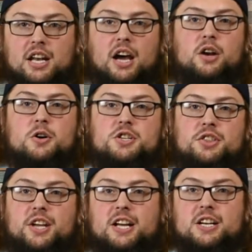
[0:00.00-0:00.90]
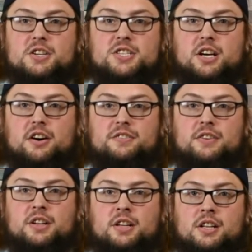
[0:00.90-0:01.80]
Now I know what you're thinking to yourself.
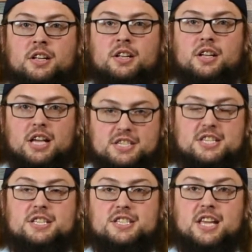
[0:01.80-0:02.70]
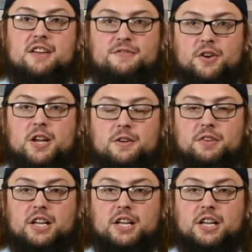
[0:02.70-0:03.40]
Is this safe for human